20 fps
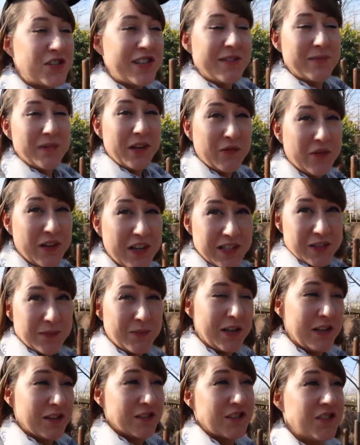to check my
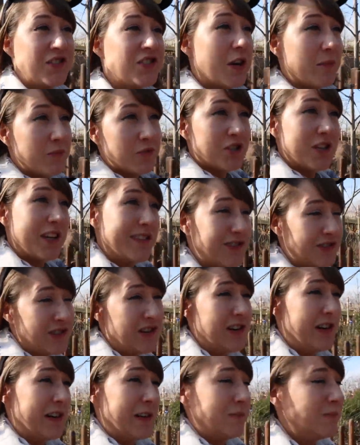fast pass and double check the
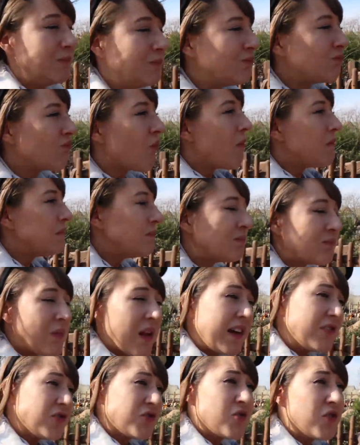time,
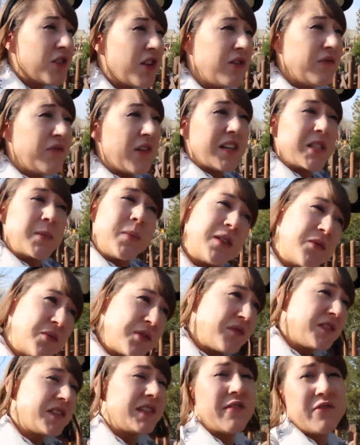and saw that the fast pass
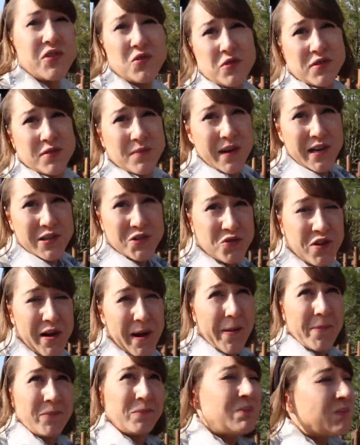was for Seven Dwarfs Mine
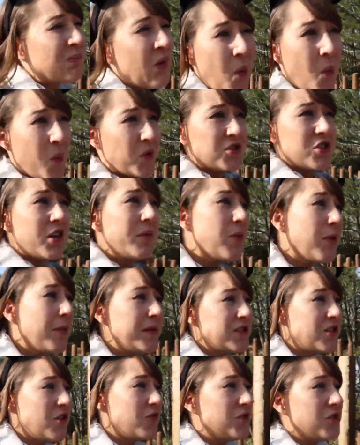Train, which I
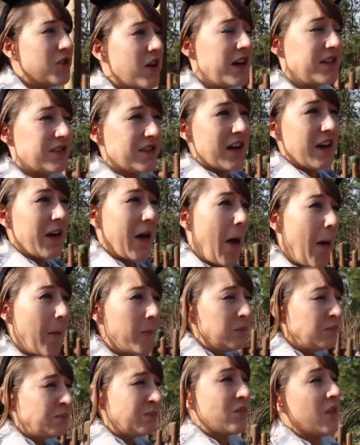probably told you guys
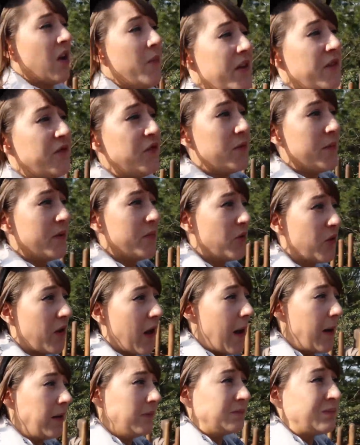earlier. There'll be a few people
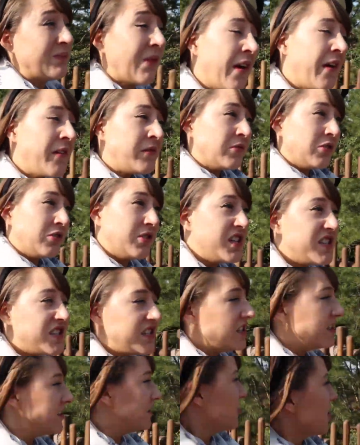going, "You're an
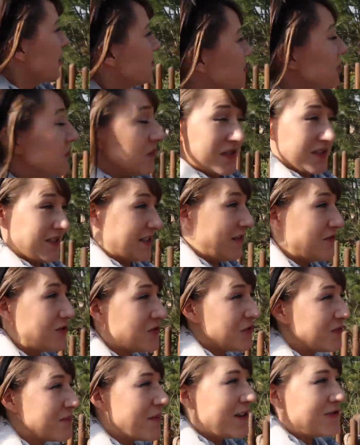idiot, Natasha, it was a
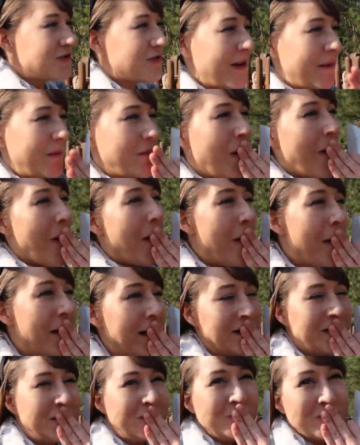Seven Dwarfs Mine Train."
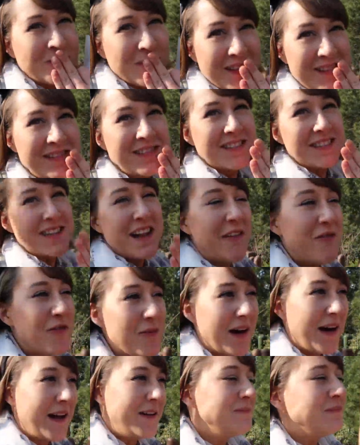So
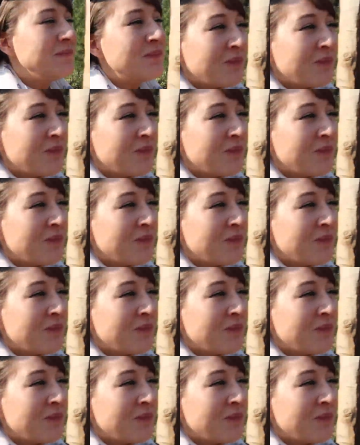never mind.